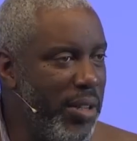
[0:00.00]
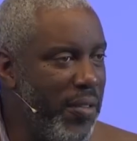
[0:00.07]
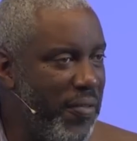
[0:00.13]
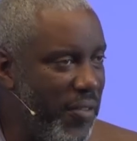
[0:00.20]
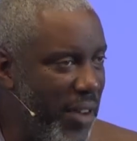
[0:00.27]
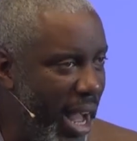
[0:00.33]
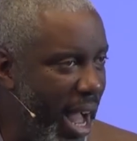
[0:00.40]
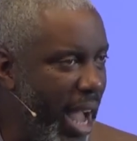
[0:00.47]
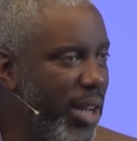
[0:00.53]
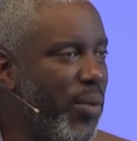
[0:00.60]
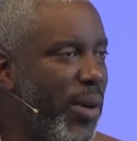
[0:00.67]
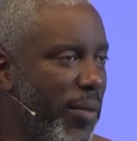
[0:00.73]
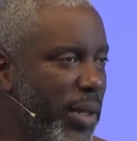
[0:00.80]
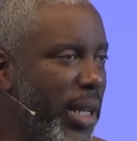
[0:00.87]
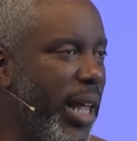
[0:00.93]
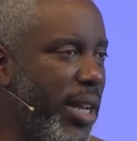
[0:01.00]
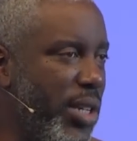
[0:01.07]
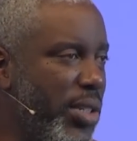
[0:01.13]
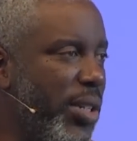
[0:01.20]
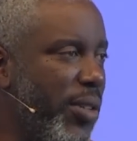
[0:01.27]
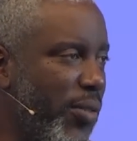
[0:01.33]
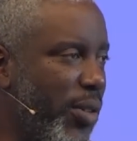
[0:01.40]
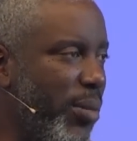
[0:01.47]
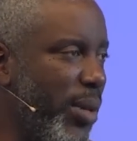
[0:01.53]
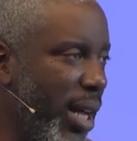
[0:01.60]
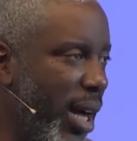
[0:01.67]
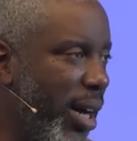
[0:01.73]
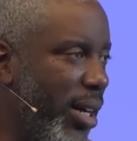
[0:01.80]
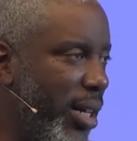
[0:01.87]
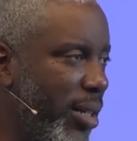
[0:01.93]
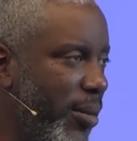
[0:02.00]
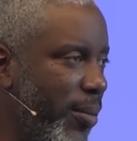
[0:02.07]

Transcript: divine revelation from God.